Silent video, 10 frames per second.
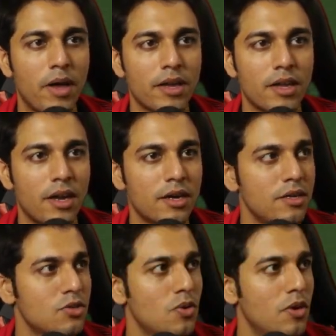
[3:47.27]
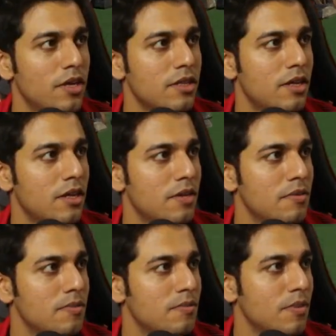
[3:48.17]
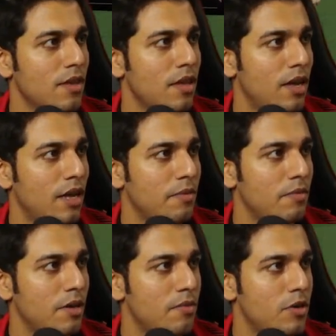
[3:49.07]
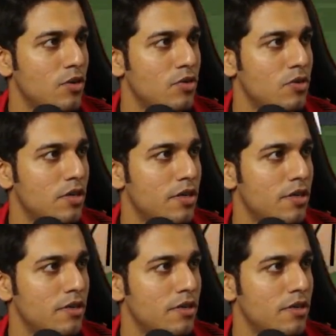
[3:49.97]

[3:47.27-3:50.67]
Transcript: character is holding the gun, and I'm able to shoot it.